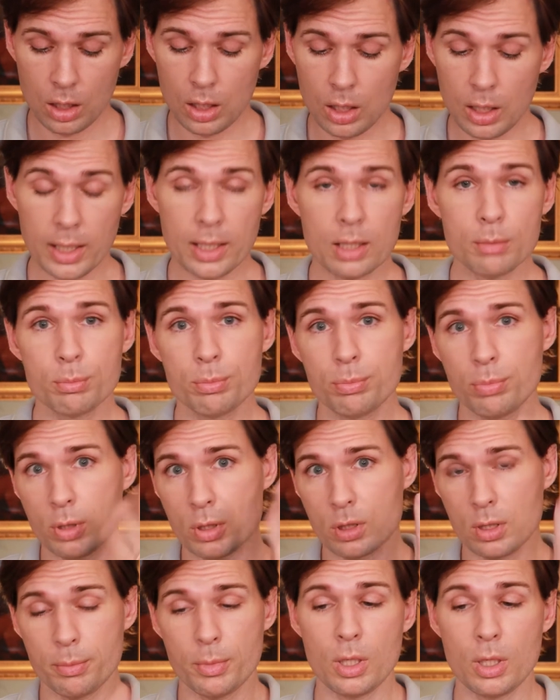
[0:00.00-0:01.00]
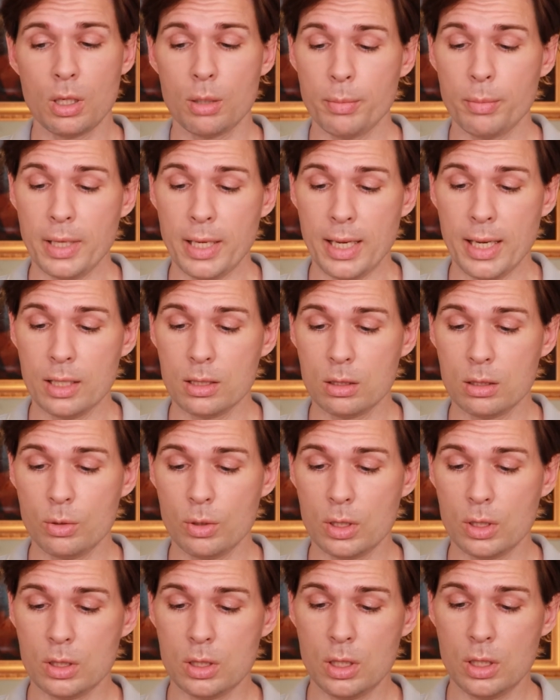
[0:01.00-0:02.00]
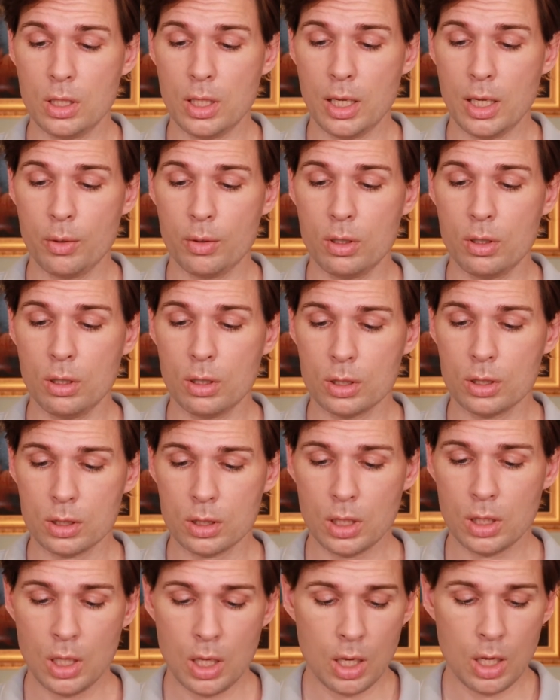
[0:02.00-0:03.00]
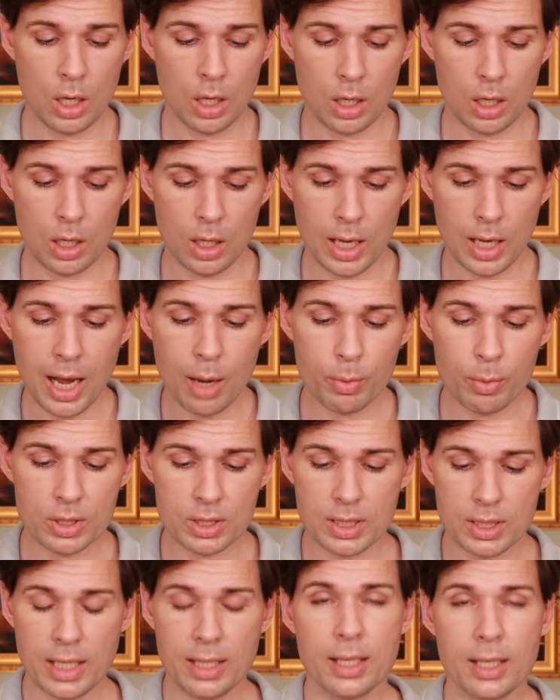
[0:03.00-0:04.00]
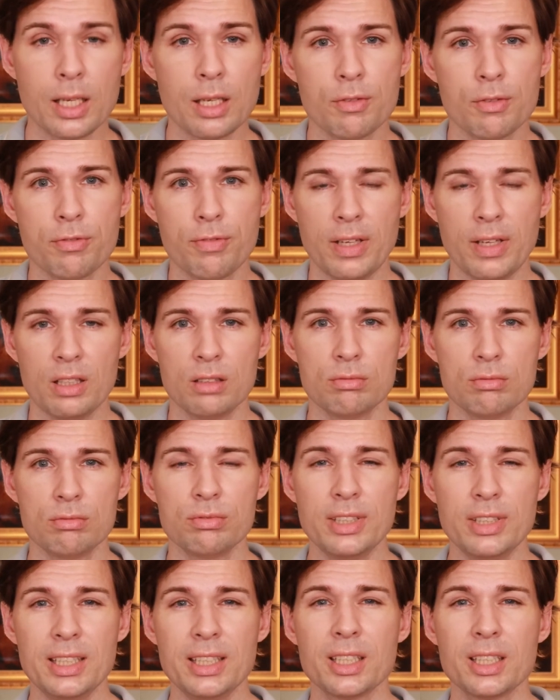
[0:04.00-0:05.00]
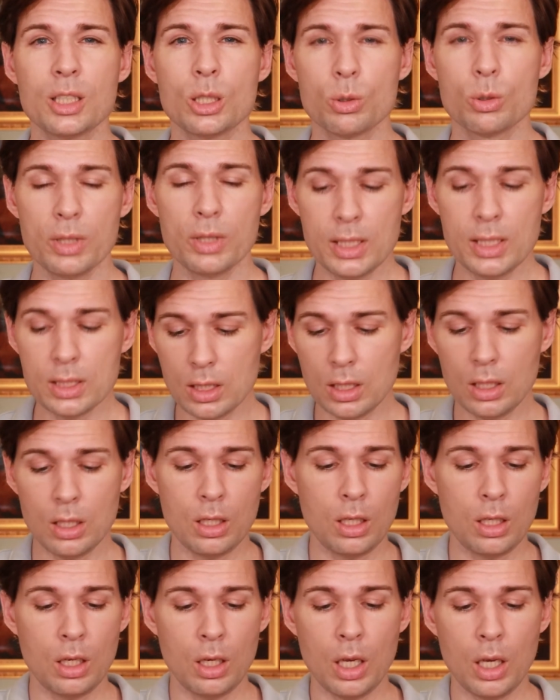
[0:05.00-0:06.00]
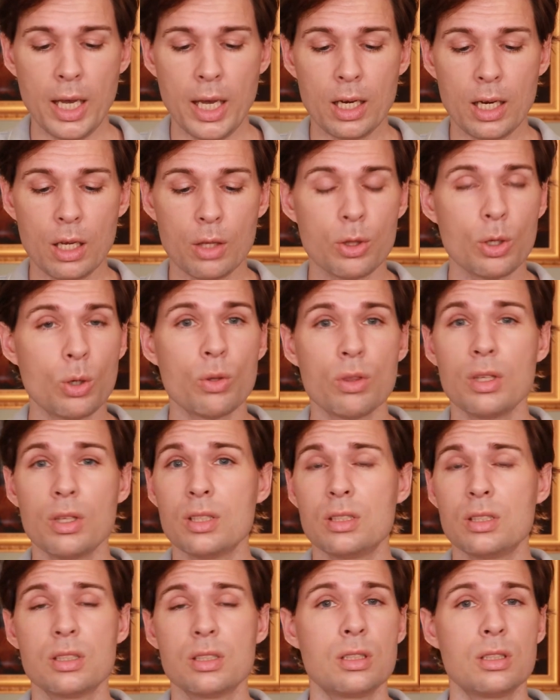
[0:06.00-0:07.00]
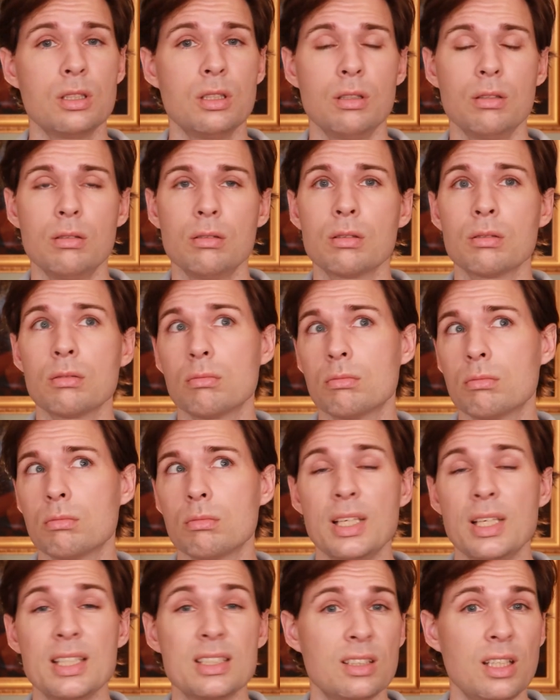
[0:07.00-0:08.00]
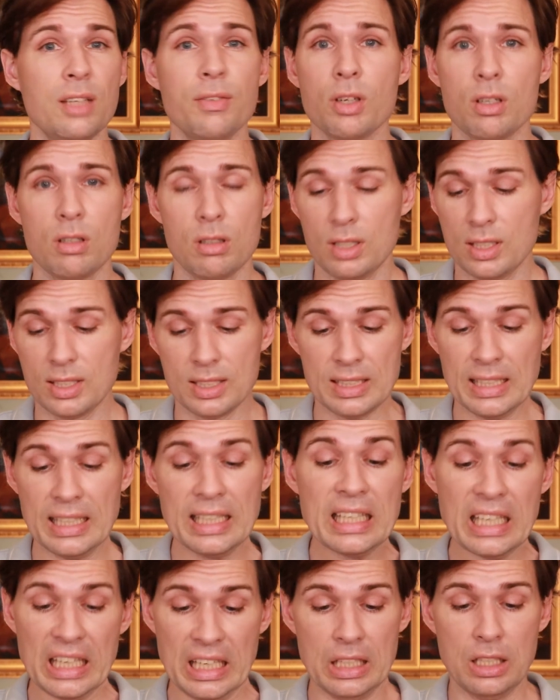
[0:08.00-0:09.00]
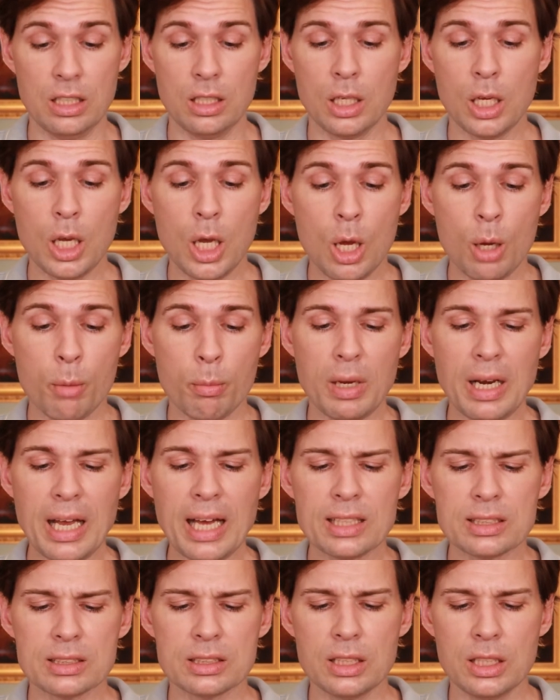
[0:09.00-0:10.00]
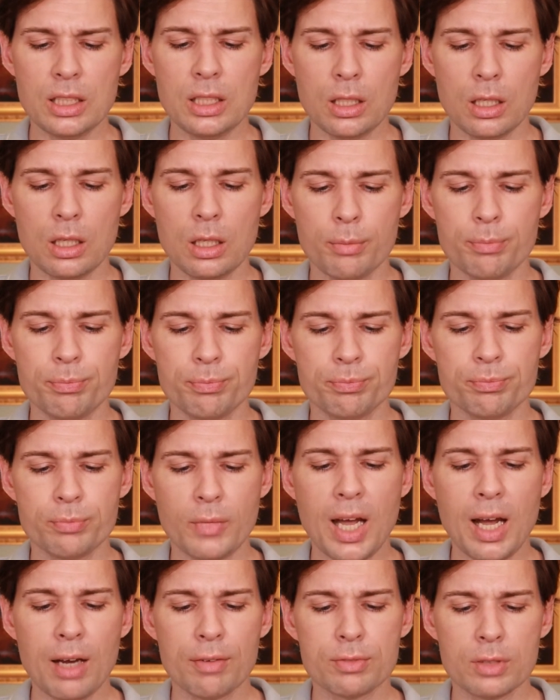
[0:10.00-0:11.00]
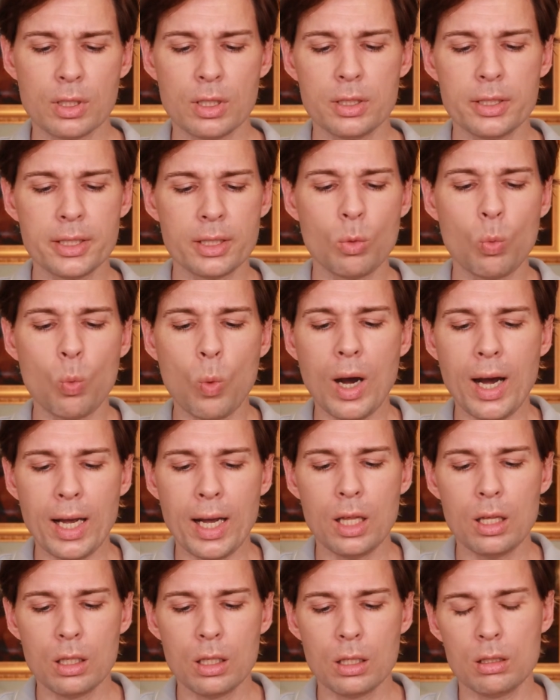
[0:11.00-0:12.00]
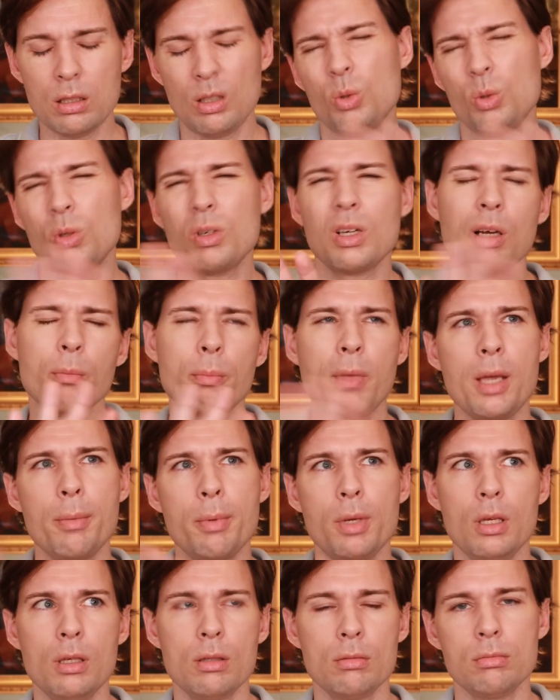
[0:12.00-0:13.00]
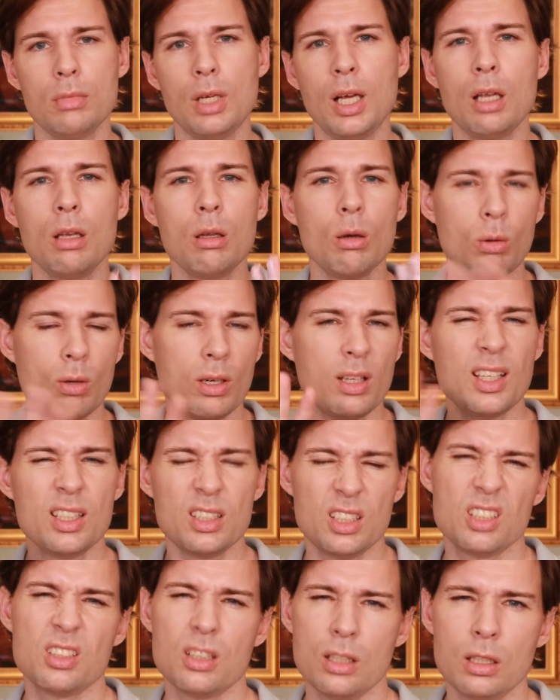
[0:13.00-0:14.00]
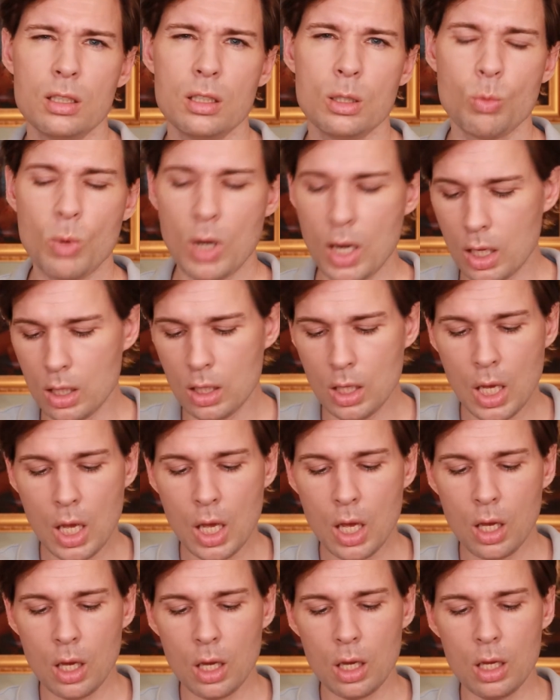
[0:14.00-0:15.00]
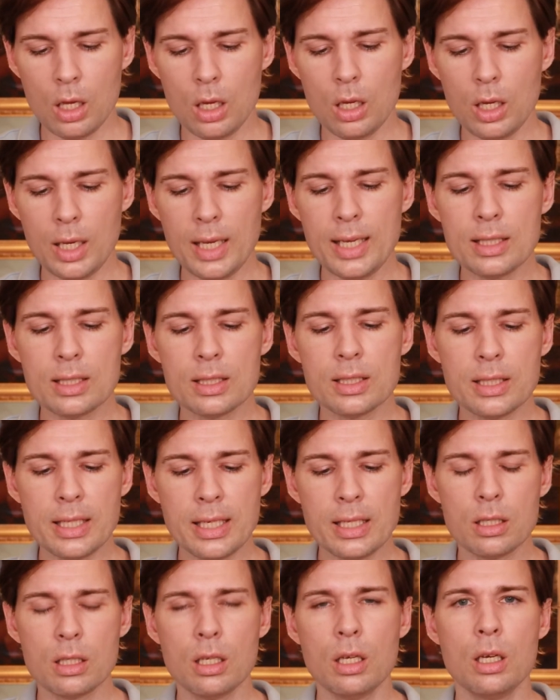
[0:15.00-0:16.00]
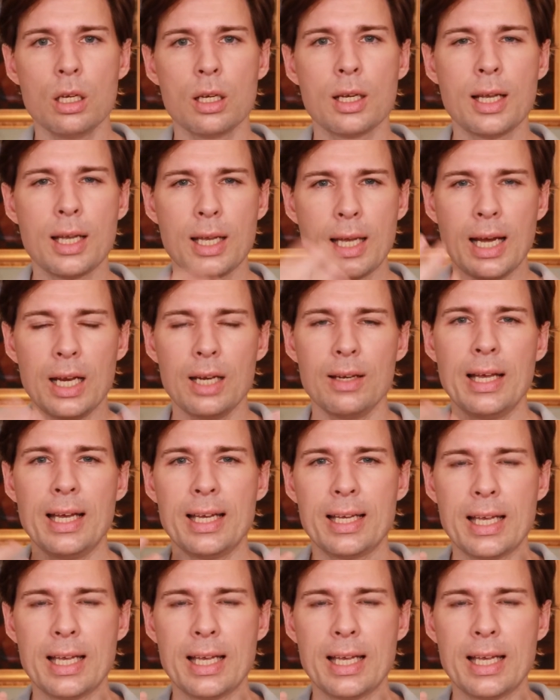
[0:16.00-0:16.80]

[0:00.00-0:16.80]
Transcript: I can put something on my hand so you can see how it looks. I would say that it felt really greasy, and I thought this is never gonna sink in. But actually, after a little while, maybe longer than just a little while, it did kind of like